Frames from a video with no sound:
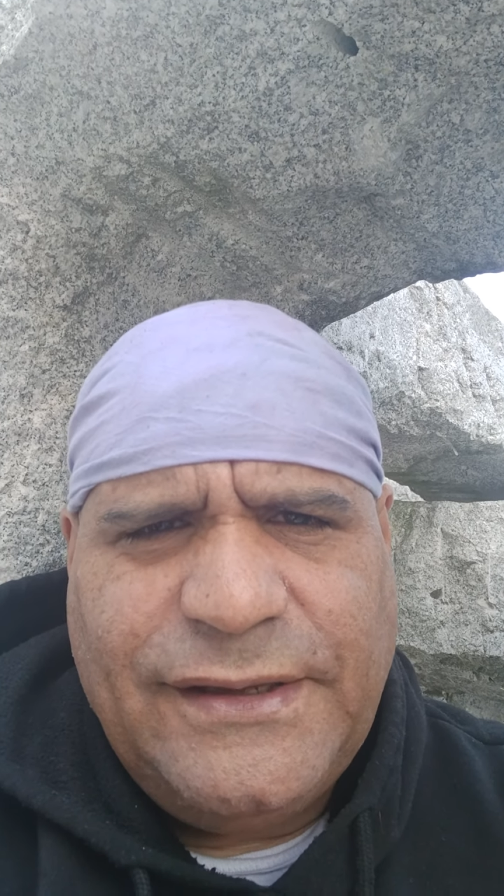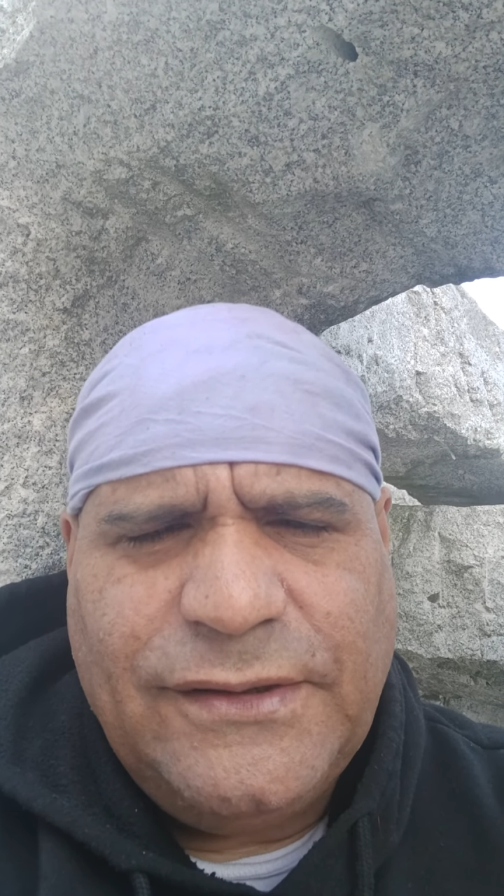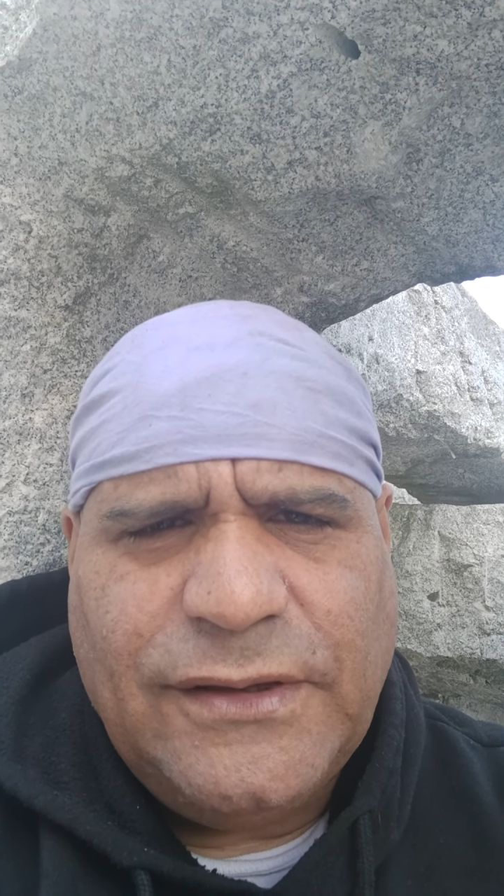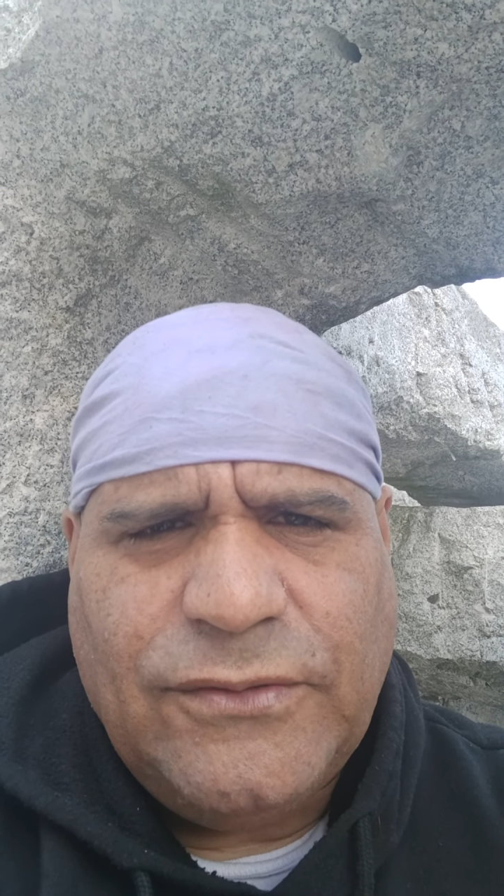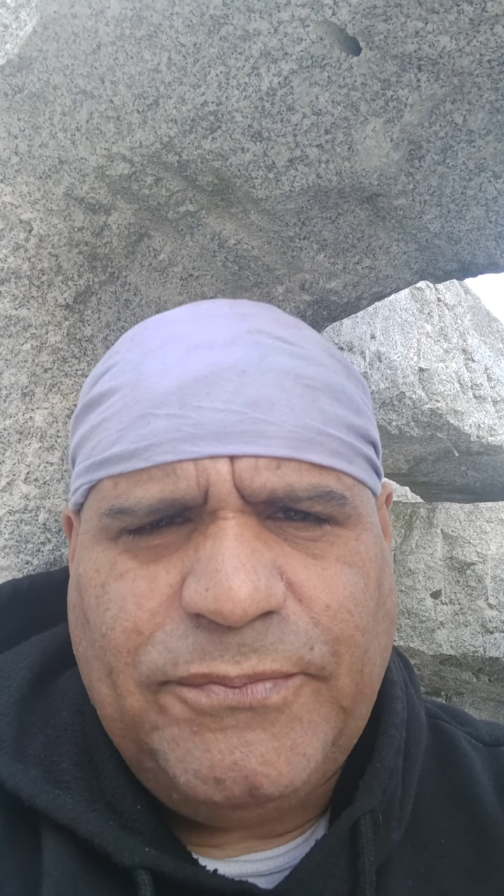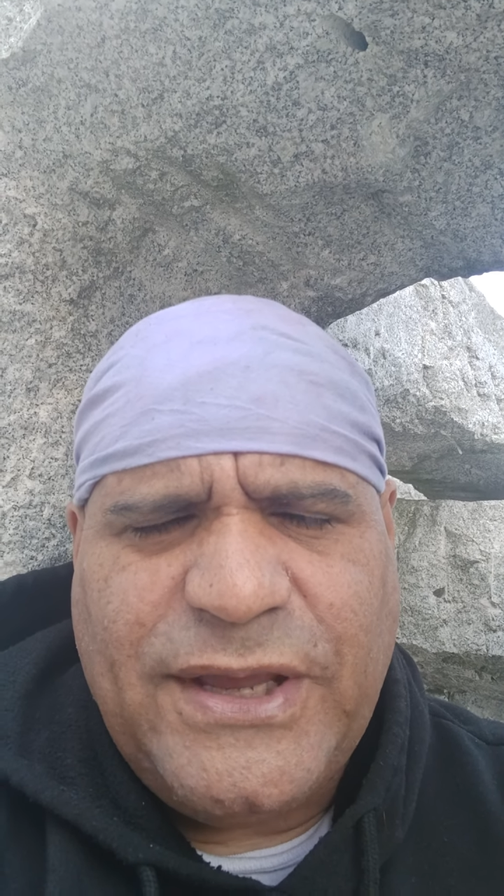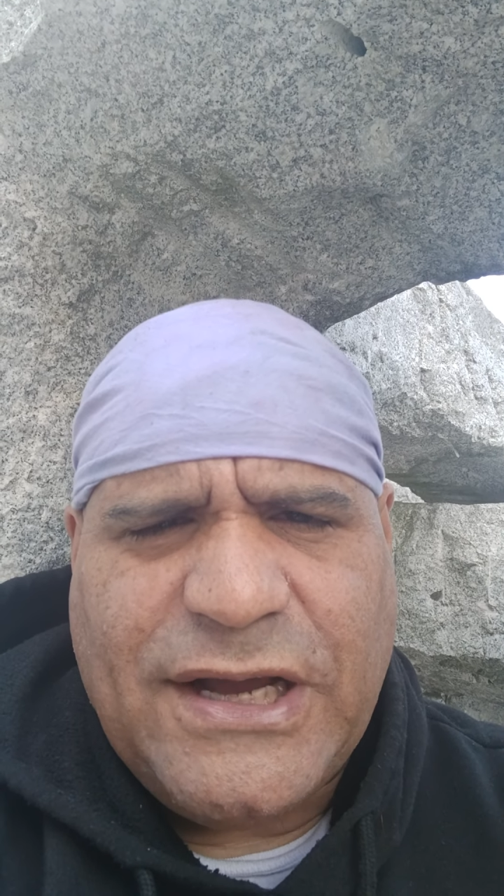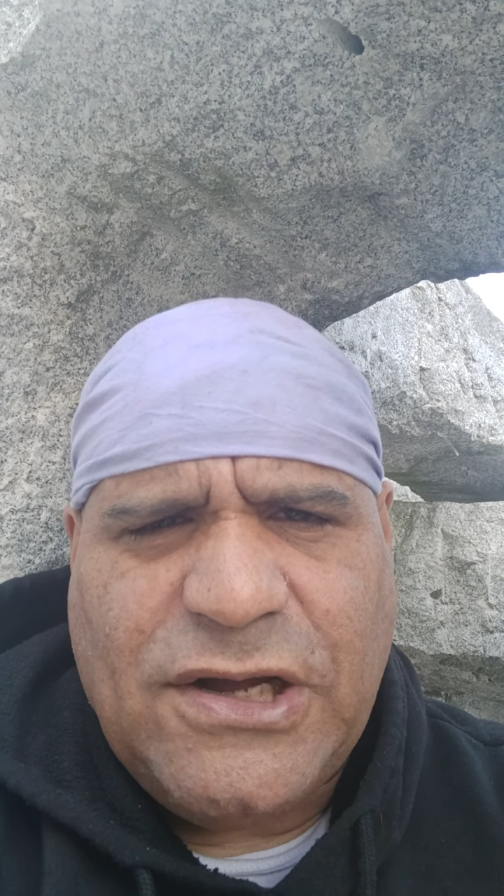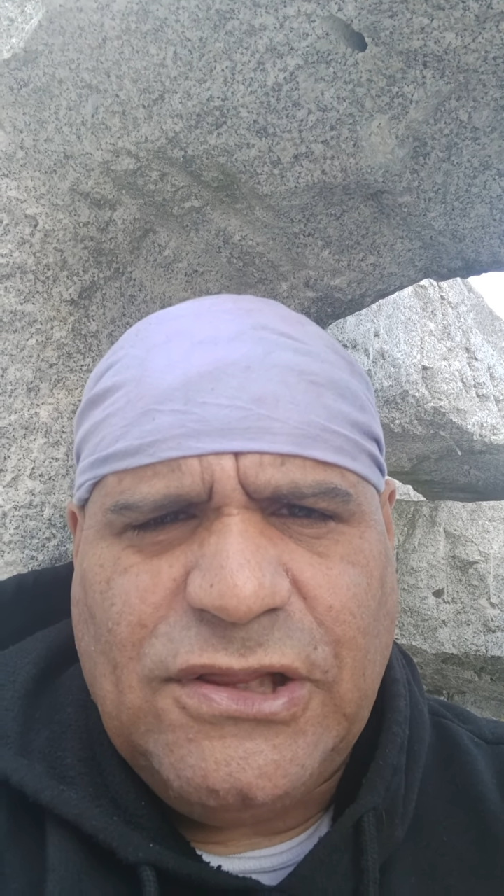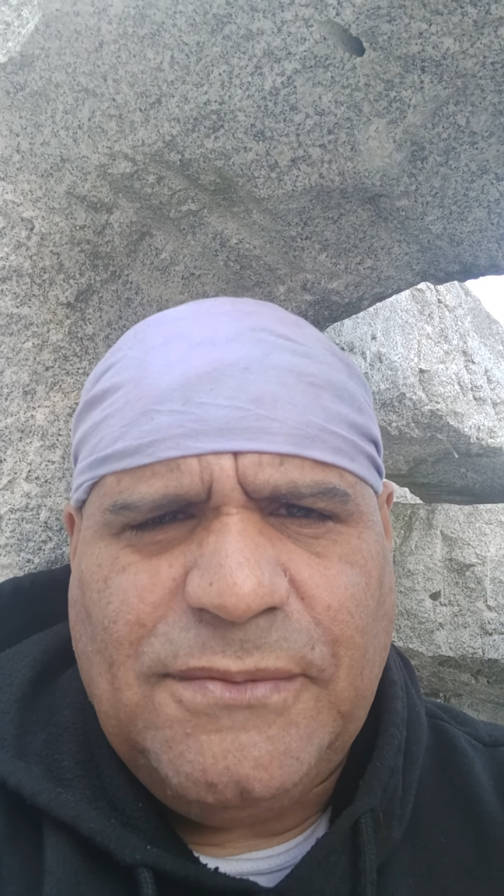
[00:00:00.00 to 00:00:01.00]
We'll be
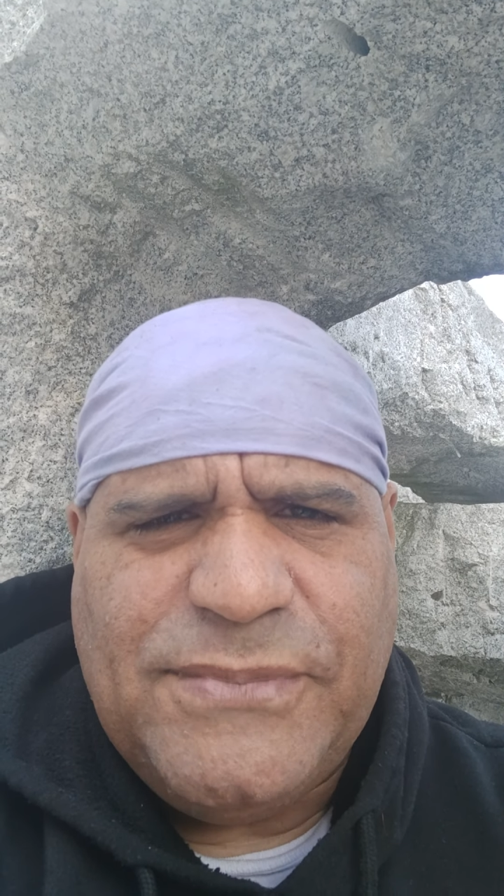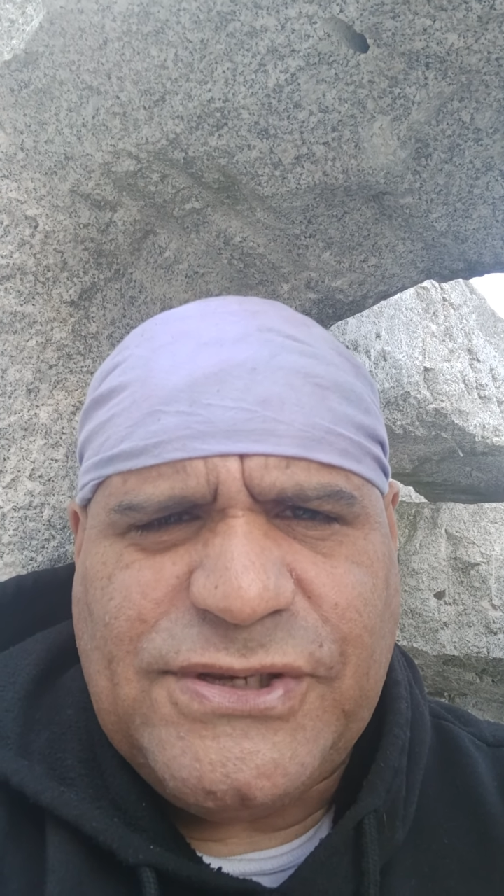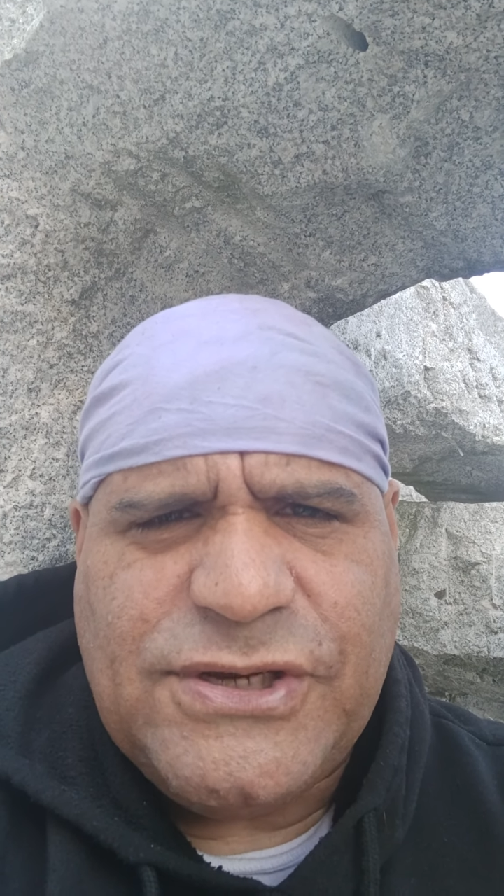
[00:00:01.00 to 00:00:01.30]
at Columbus